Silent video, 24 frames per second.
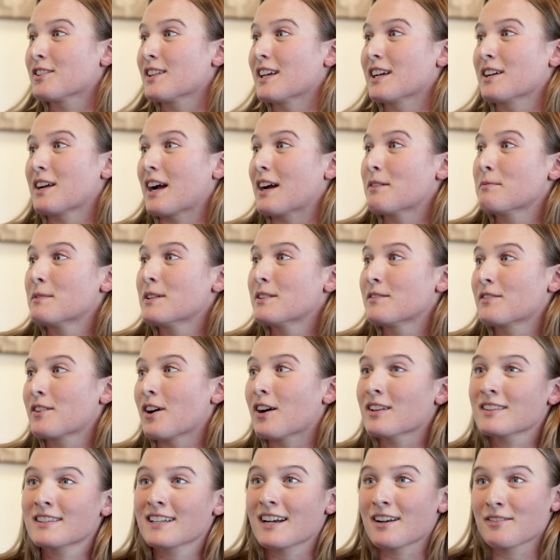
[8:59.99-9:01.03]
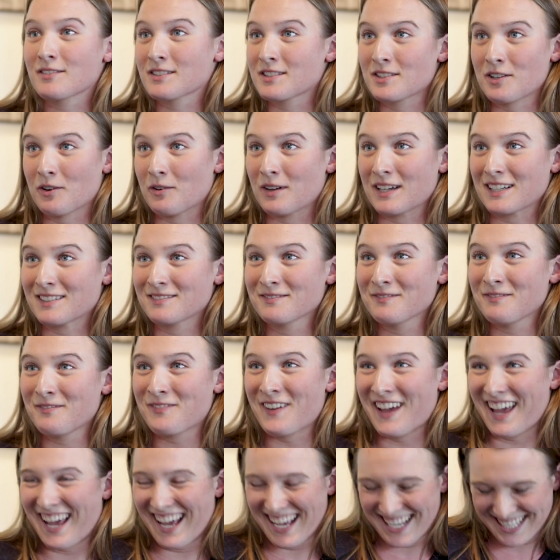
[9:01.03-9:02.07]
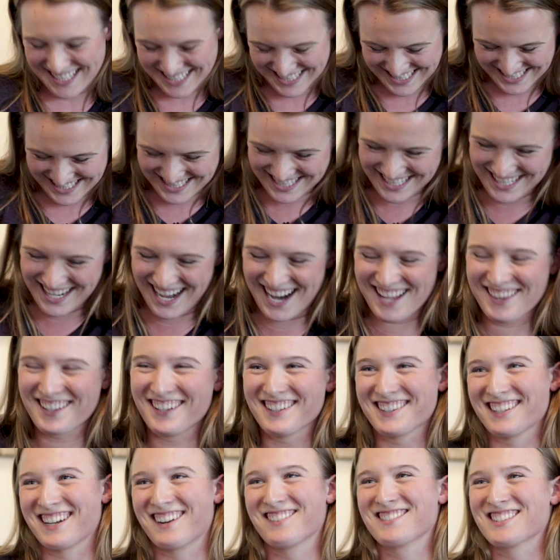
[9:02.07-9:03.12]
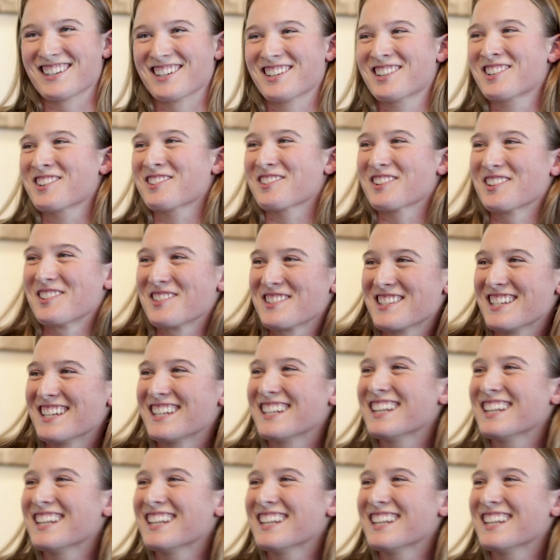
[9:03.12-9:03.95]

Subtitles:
like I thought that I was going fast. Like I thought that I was like cruising.